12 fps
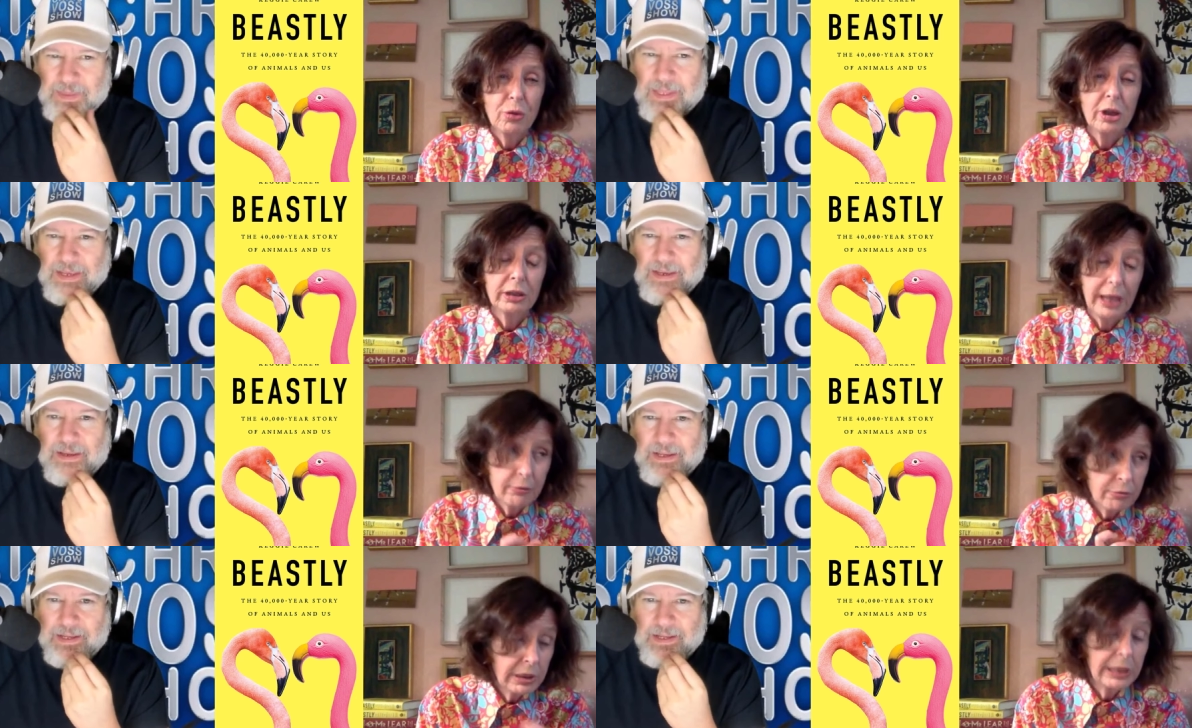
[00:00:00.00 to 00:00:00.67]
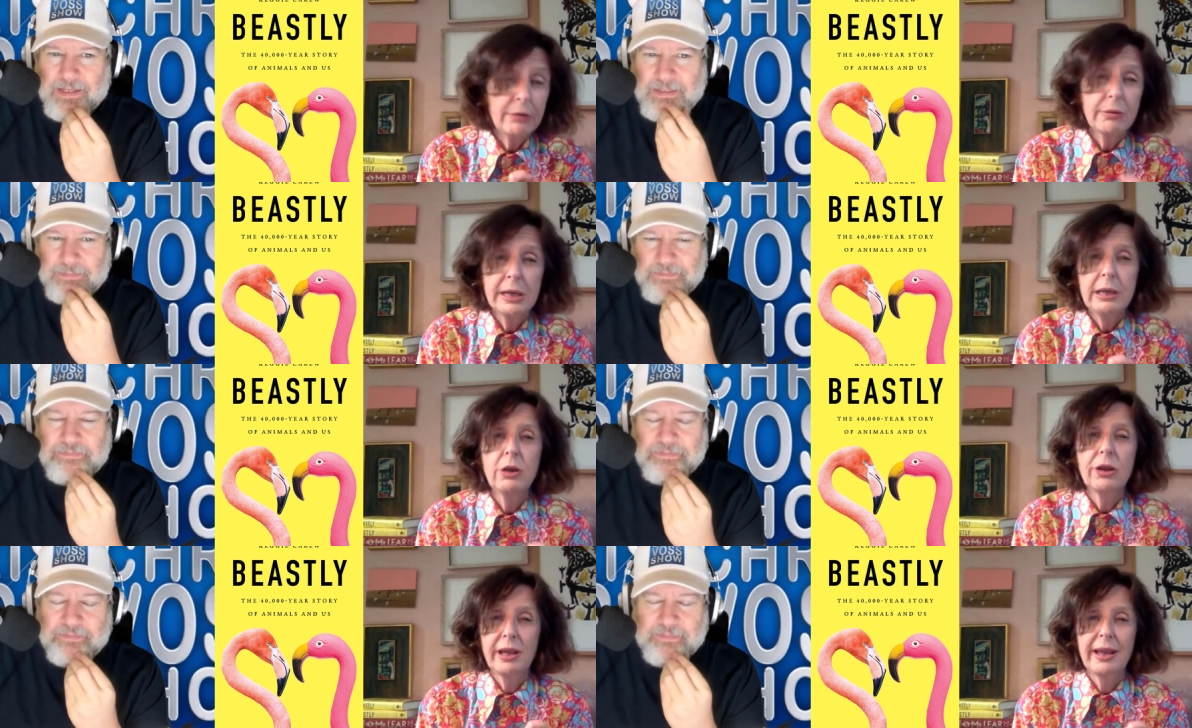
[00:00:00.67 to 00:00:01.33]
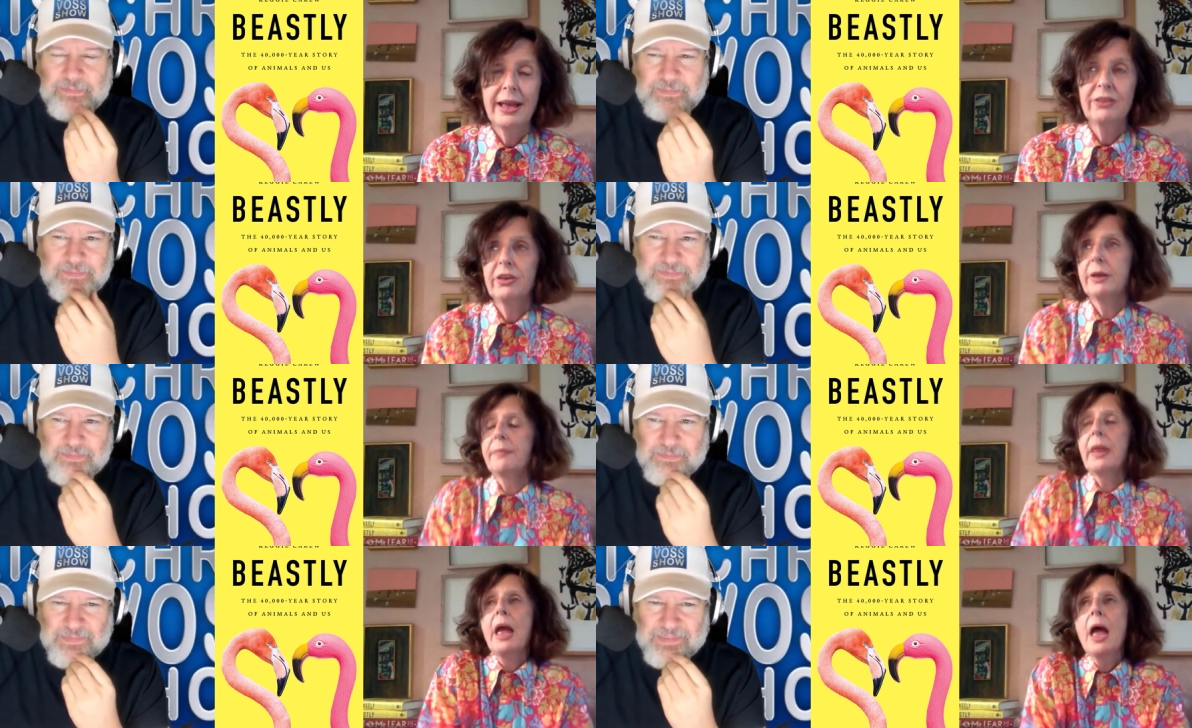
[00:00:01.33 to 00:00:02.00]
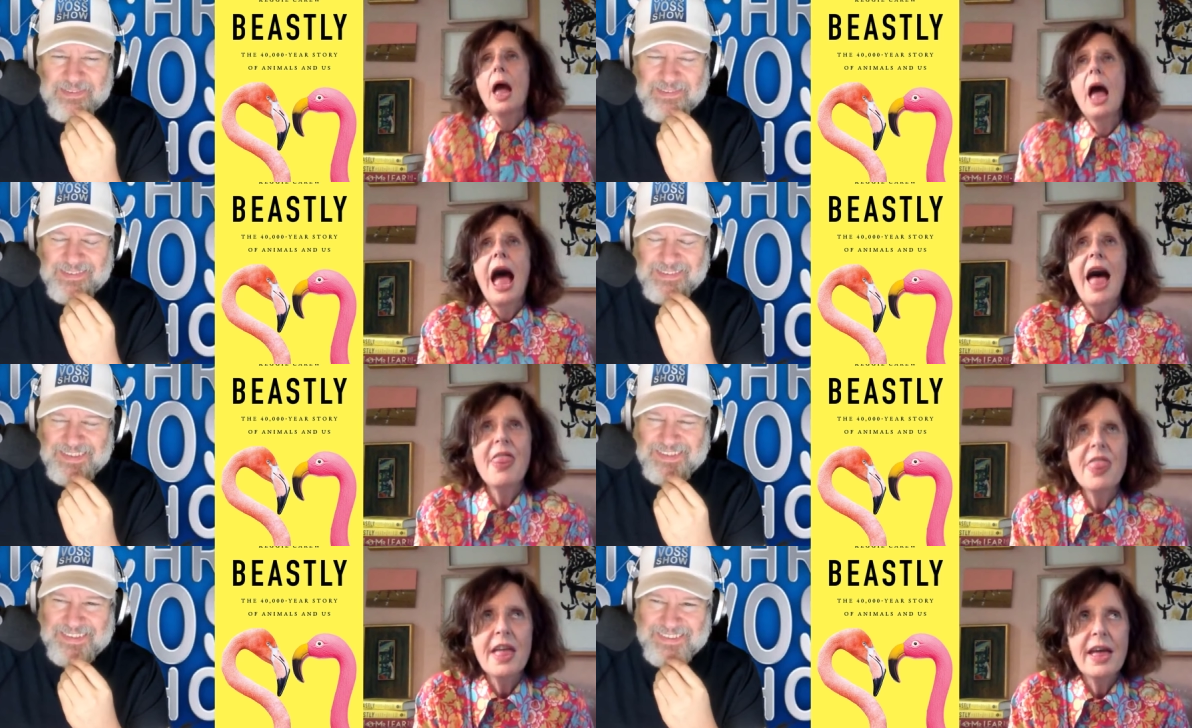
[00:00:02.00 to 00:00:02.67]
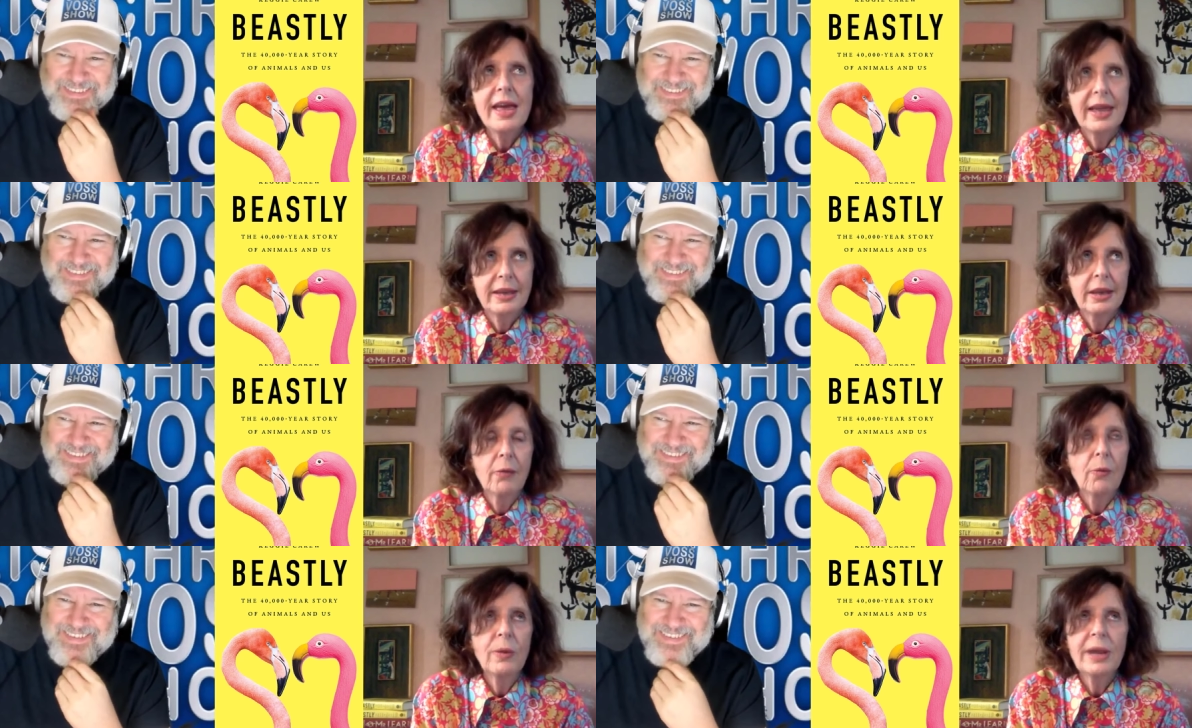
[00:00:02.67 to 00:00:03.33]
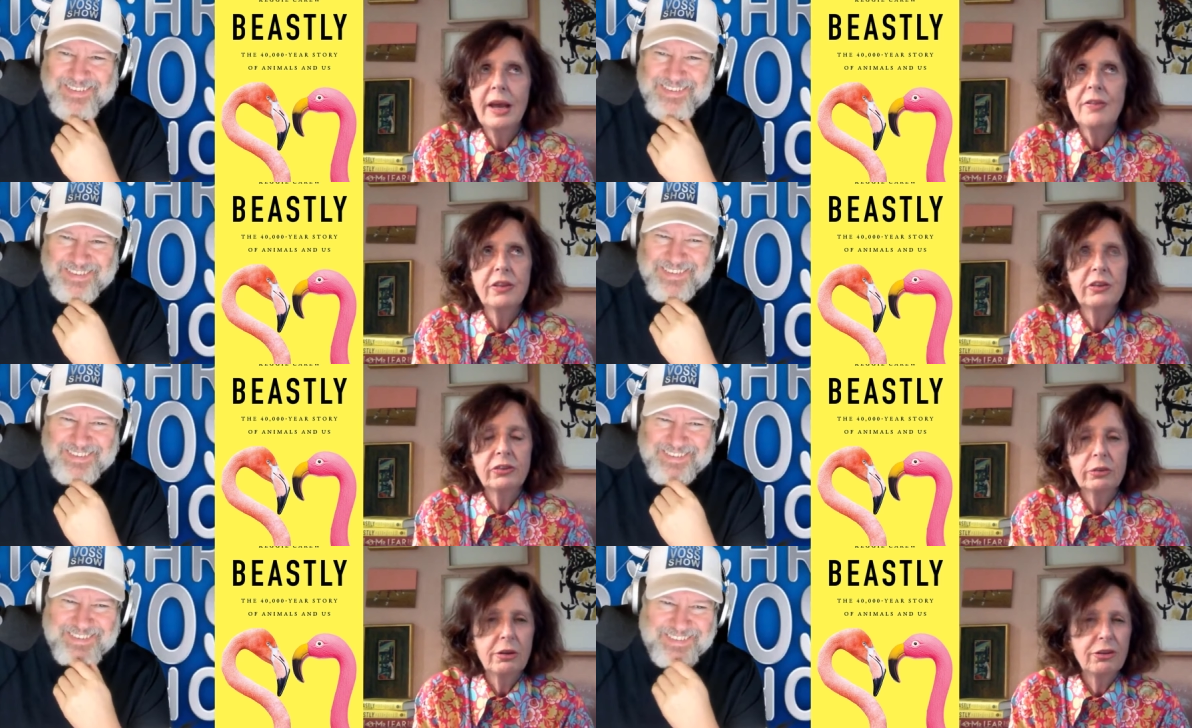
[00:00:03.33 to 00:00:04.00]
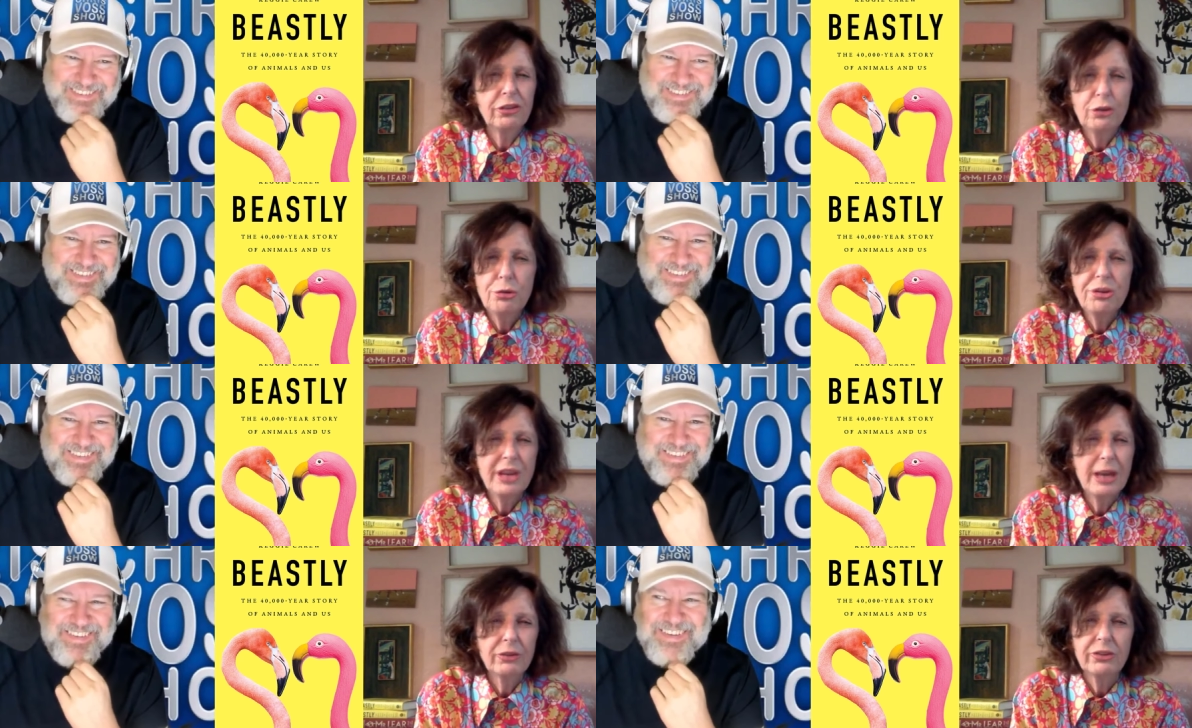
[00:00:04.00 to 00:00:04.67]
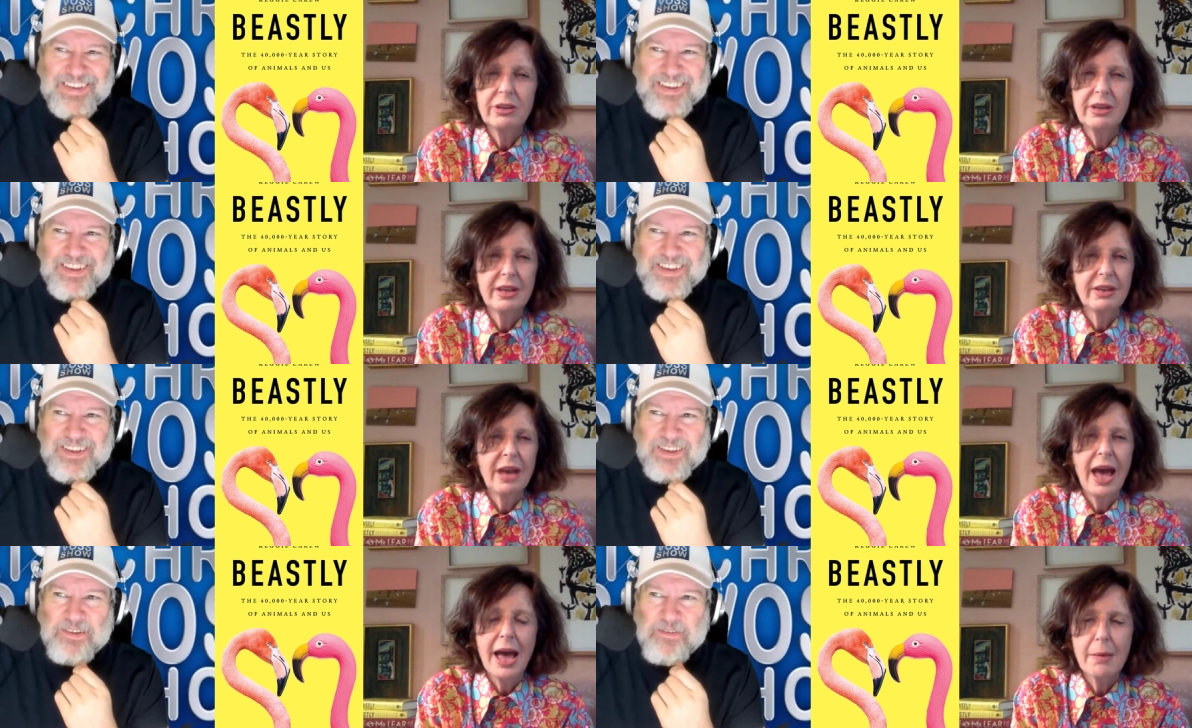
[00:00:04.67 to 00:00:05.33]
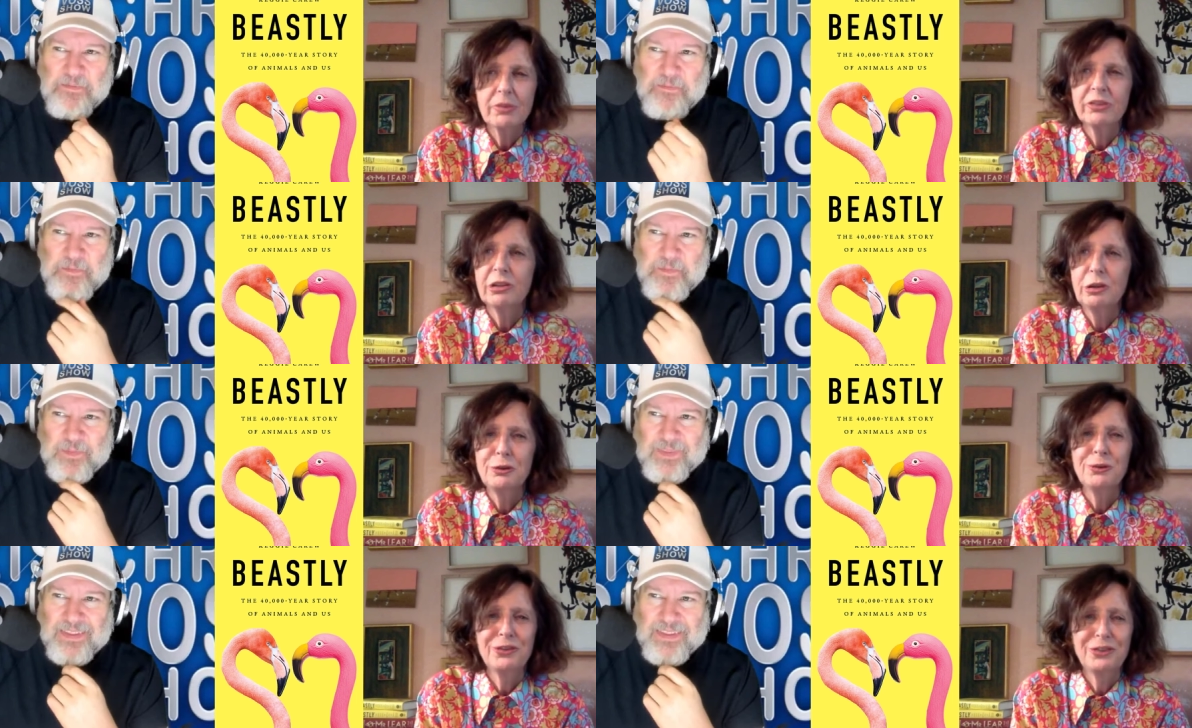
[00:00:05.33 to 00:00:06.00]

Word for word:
Speaker 1: world, like really, really mm-hmm. looking at it. And then we had this sort of 2000 year absolute